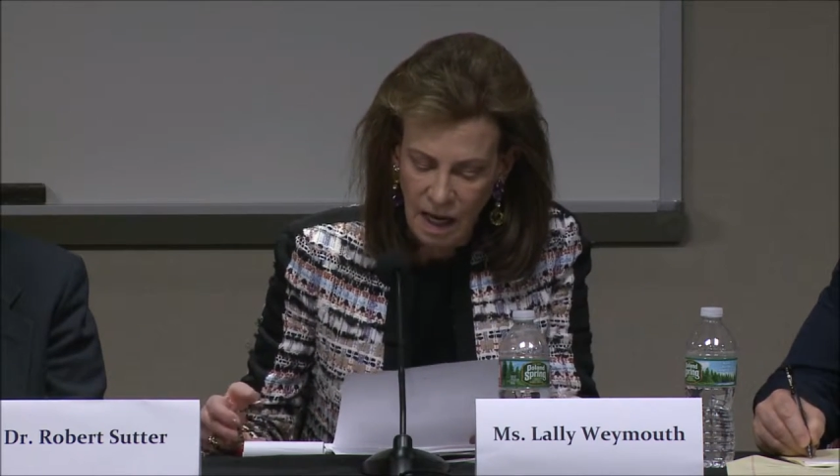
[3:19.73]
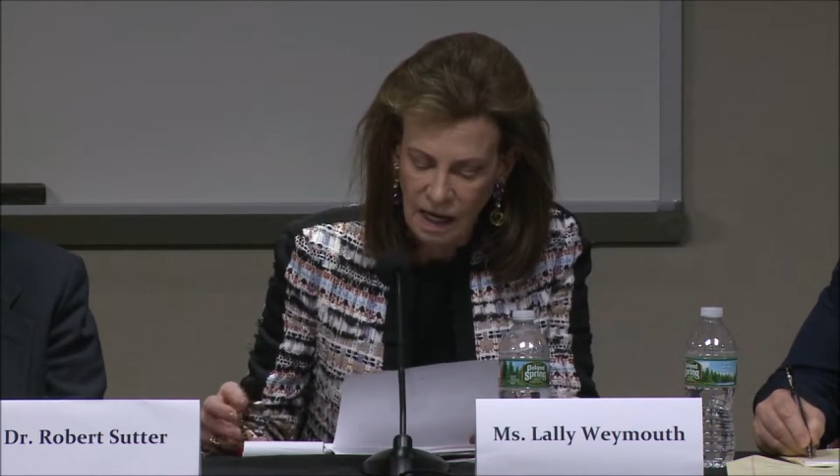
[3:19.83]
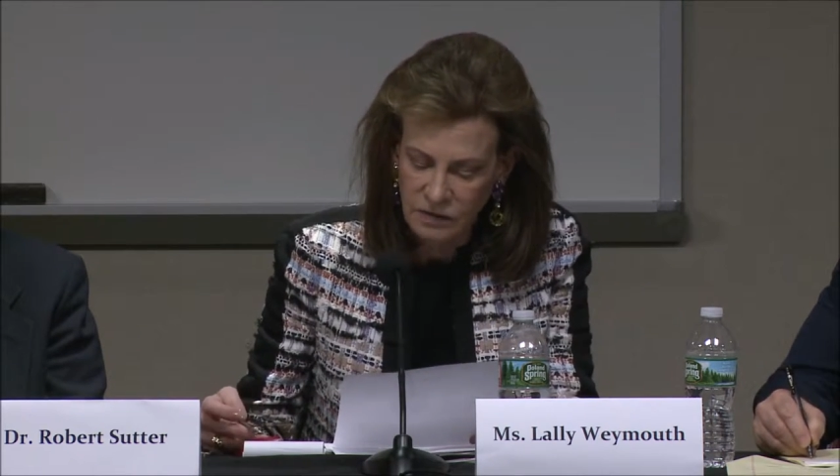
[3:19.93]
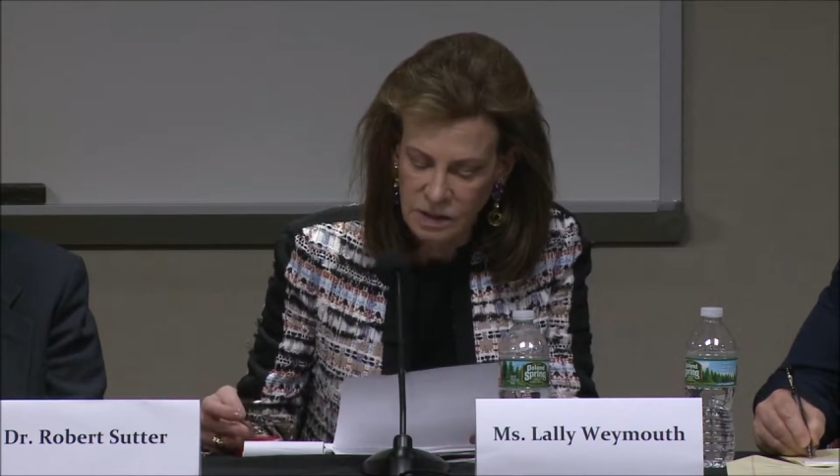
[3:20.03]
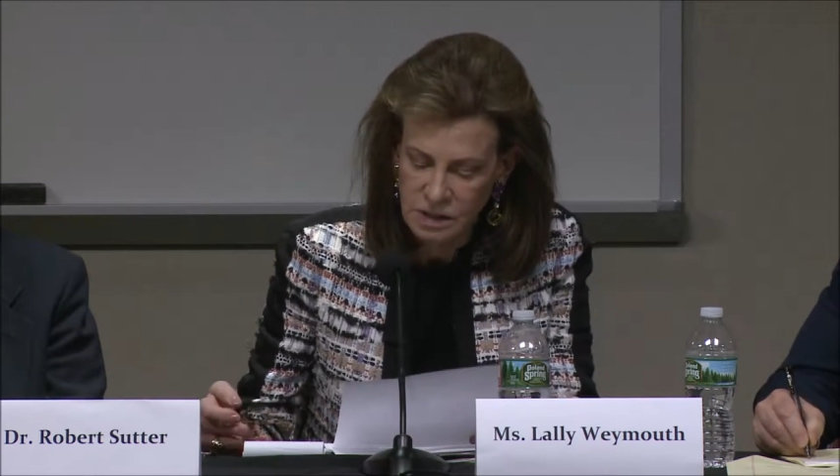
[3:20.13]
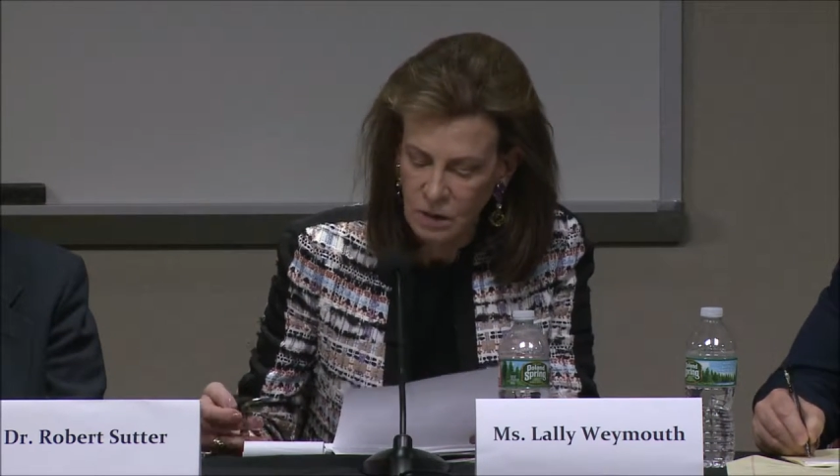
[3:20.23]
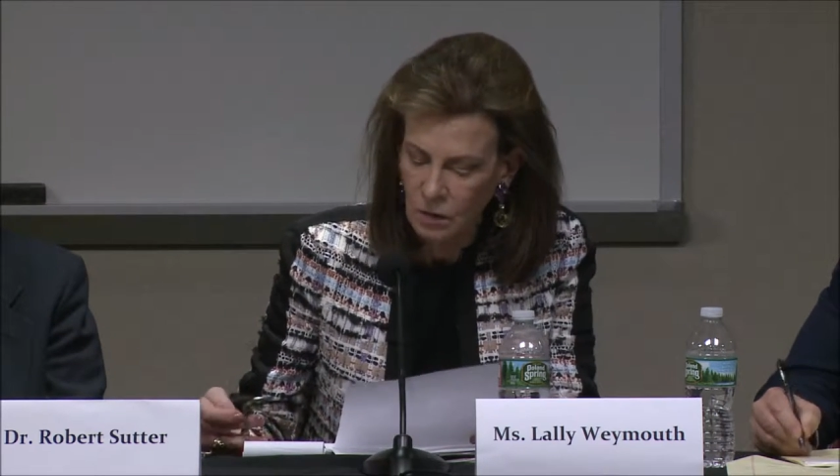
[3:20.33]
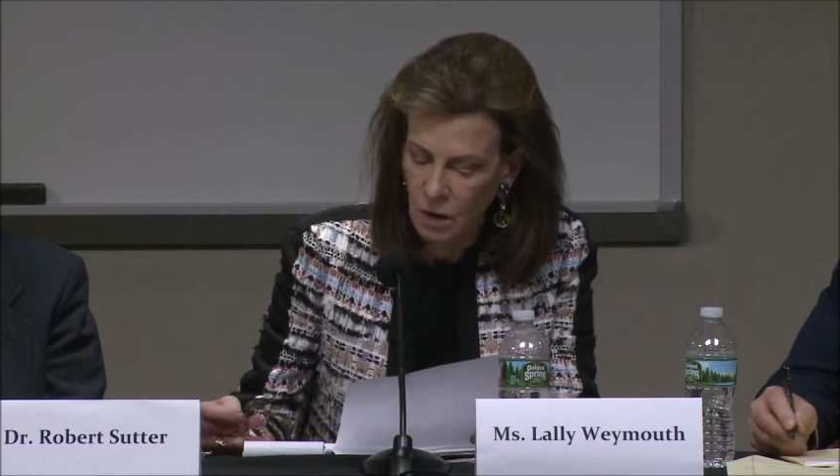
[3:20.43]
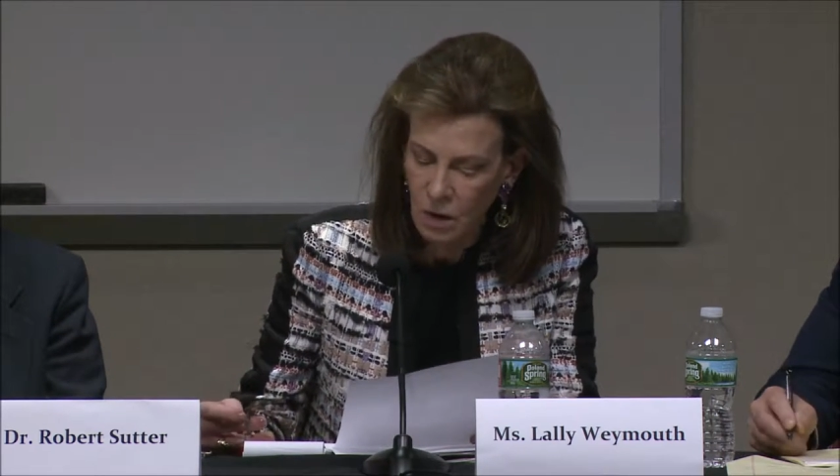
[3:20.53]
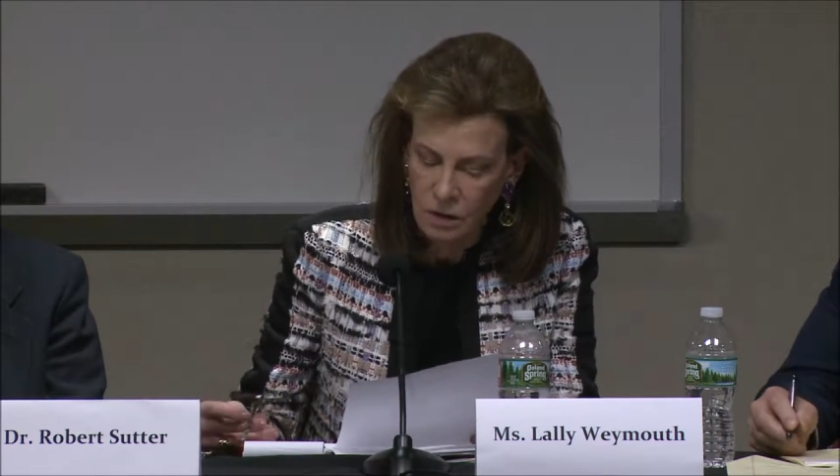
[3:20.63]
and the
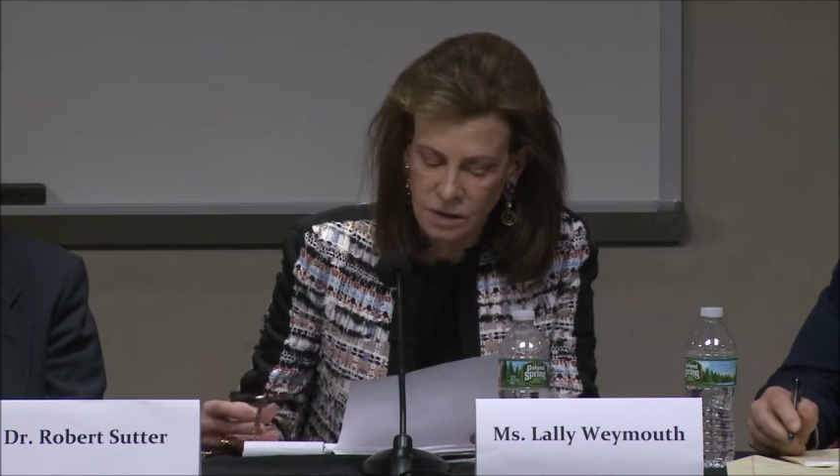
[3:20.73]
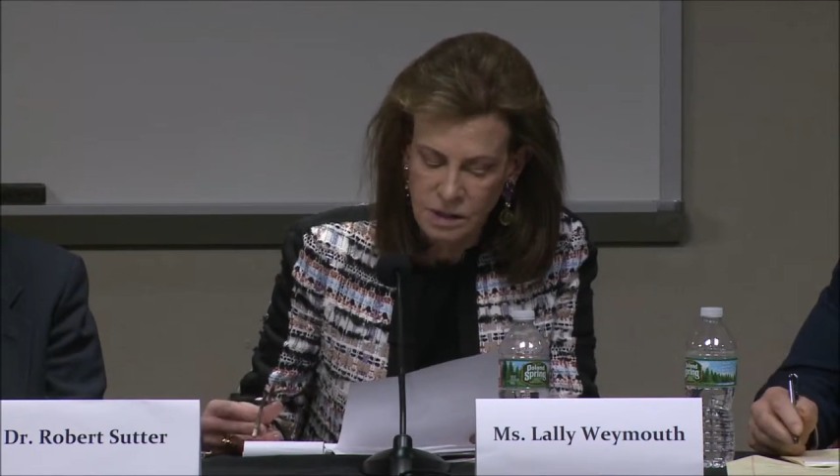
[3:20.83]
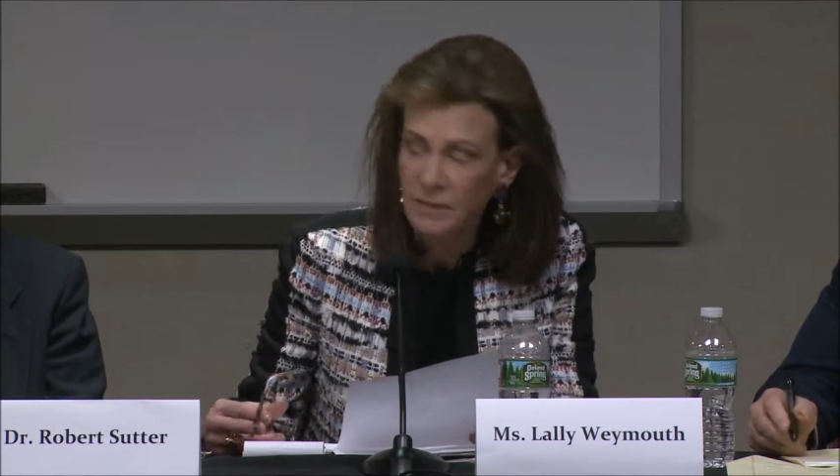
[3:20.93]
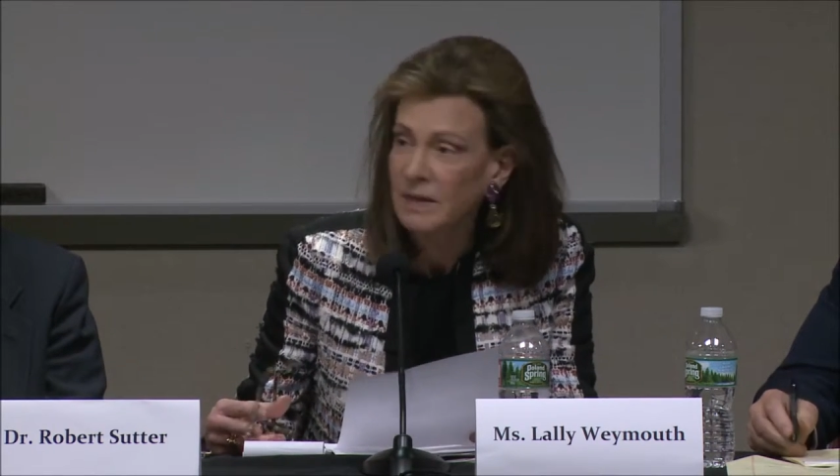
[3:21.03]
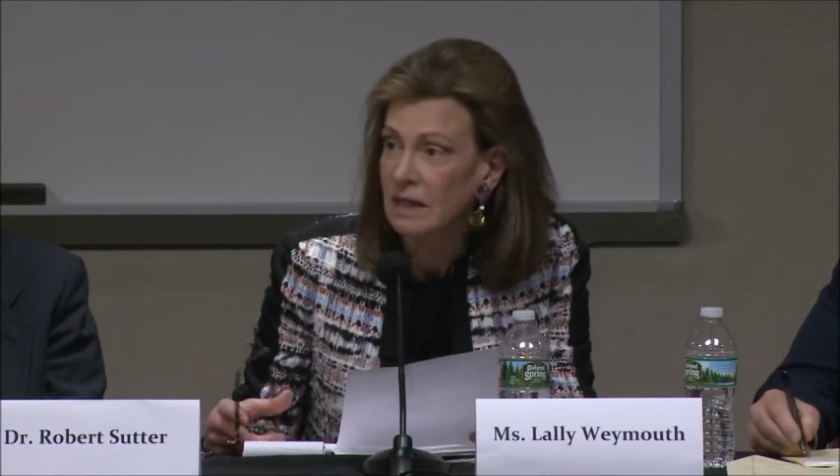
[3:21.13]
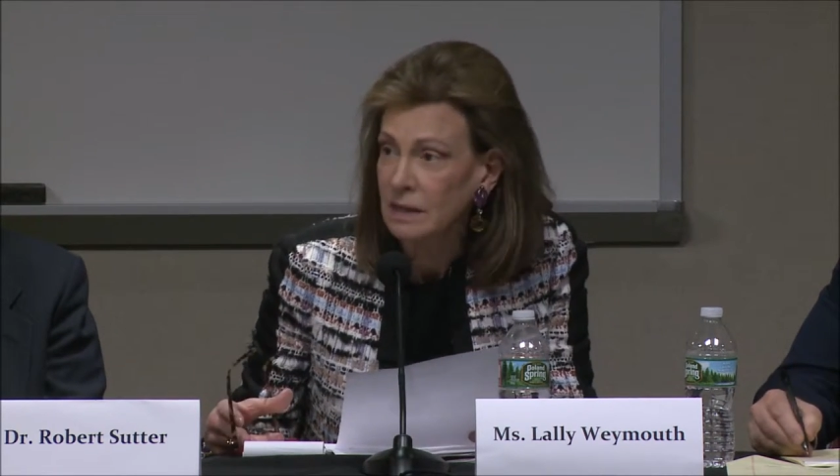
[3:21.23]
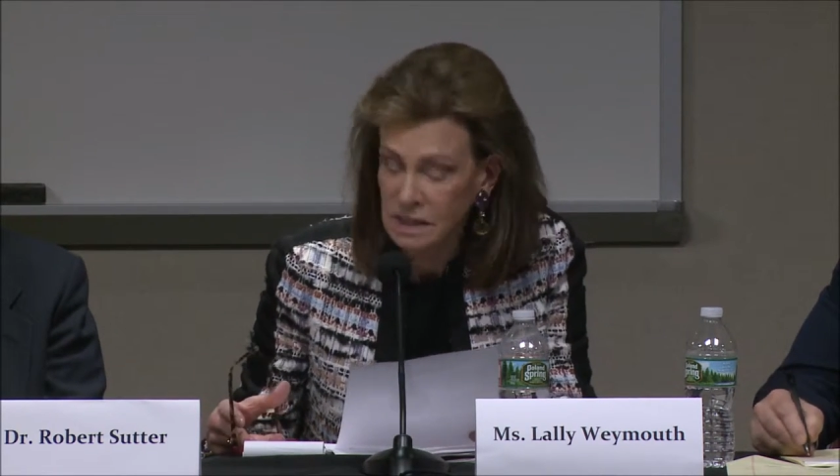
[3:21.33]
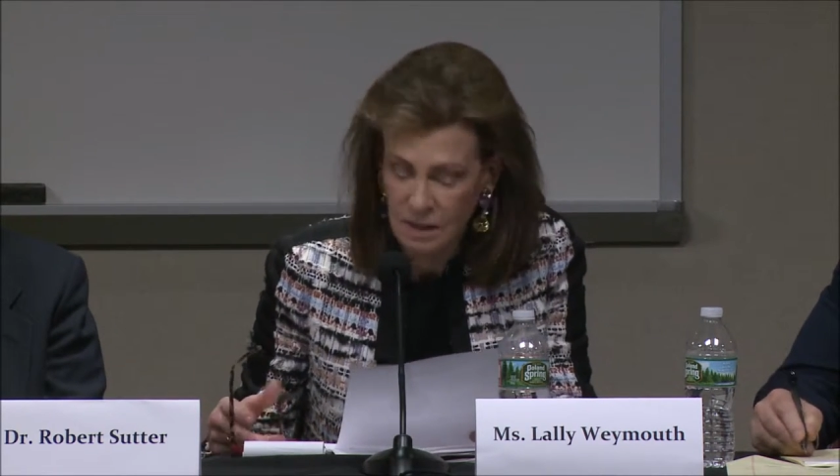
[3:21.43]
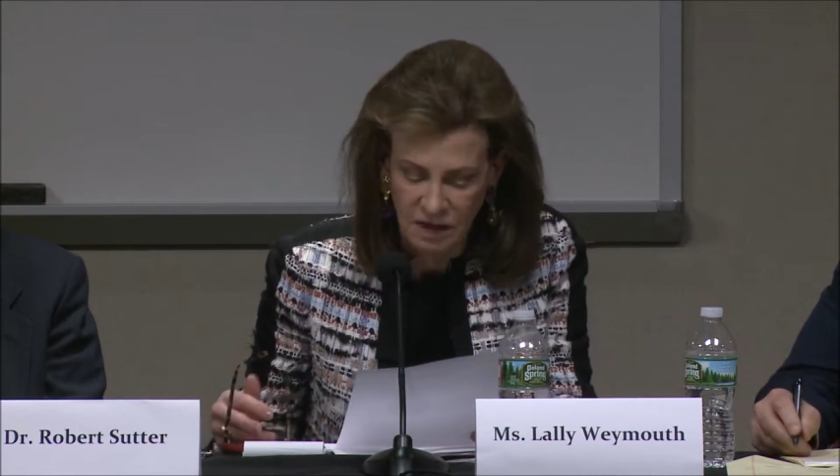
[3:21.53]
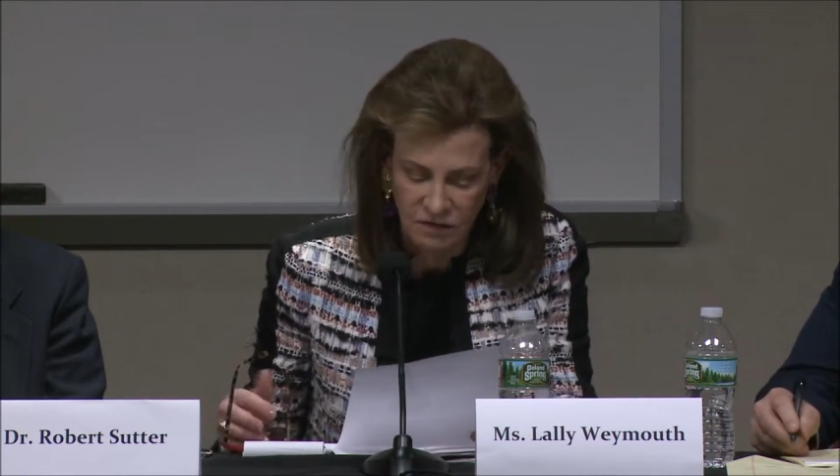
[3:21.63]
so-called semi
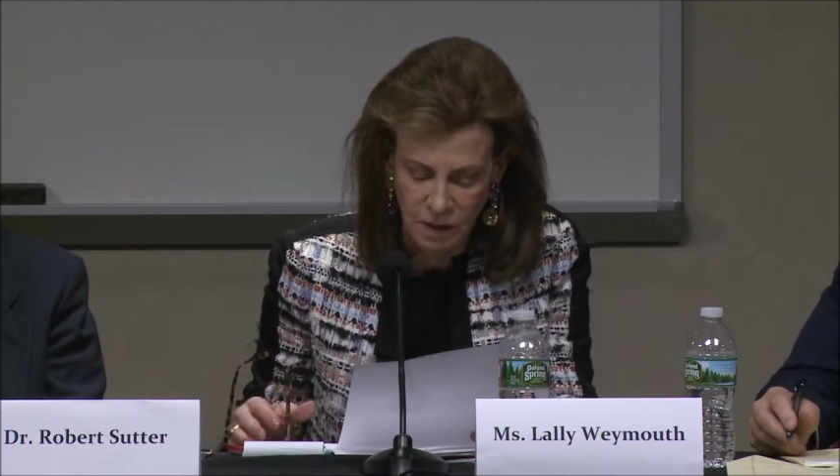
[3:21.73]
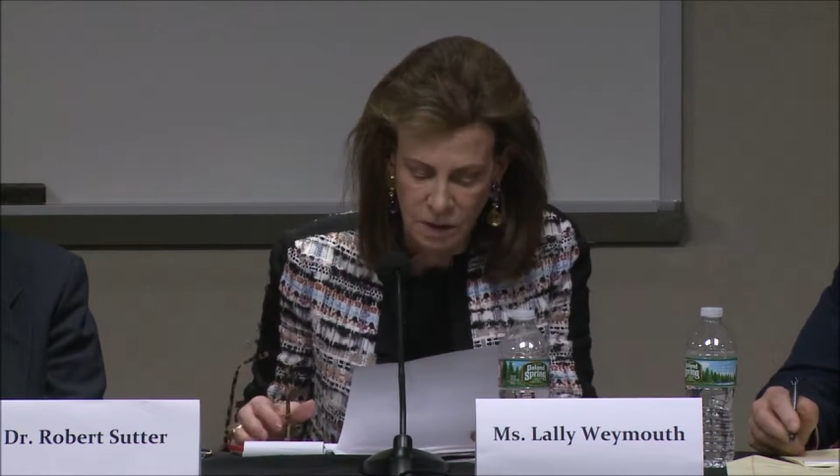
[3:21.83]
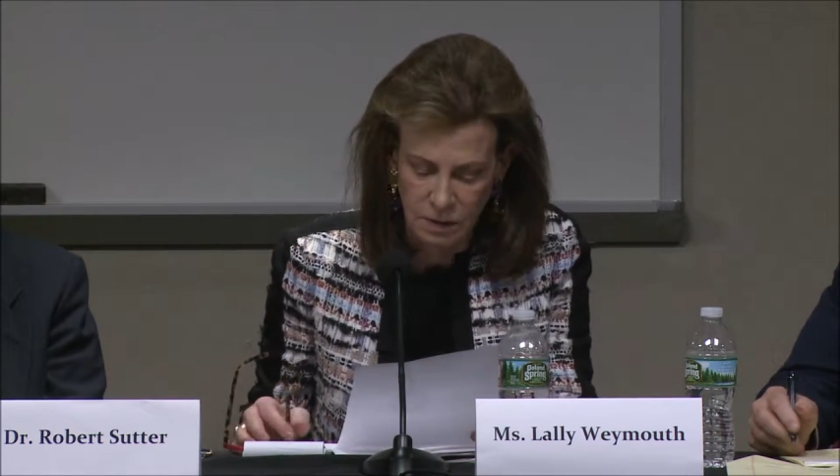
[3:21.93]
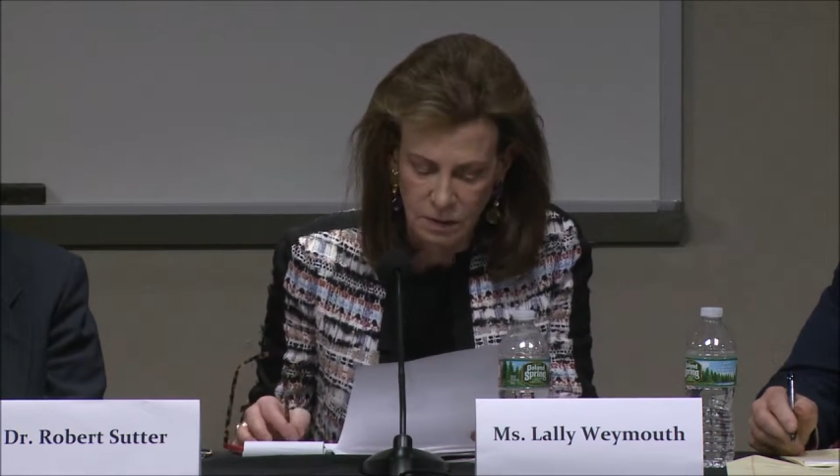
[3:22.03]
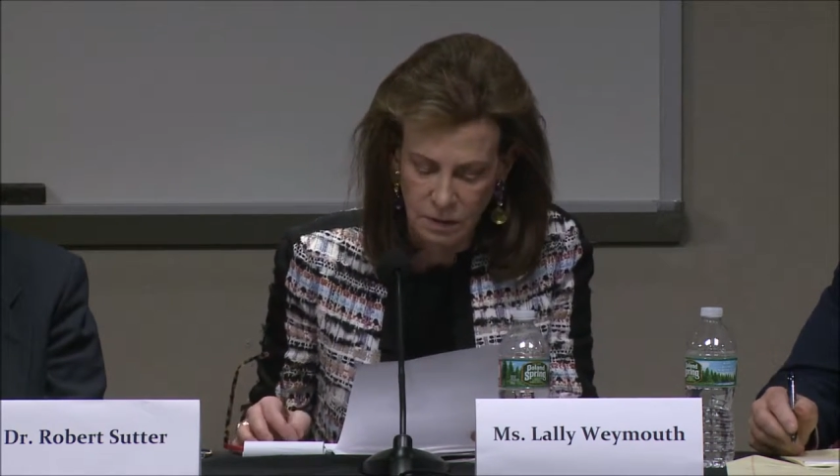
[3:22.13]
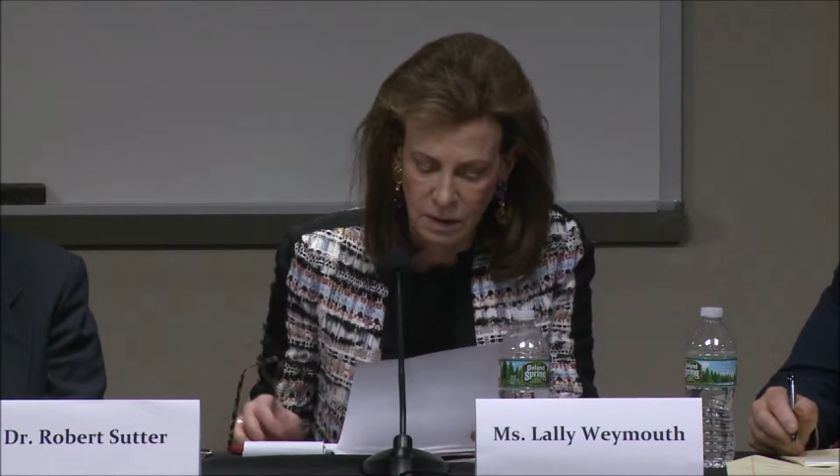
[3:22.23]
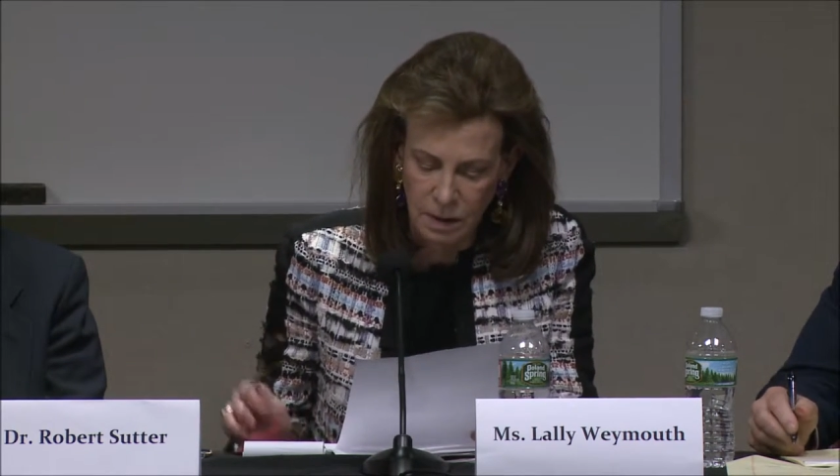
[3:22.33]
semi-official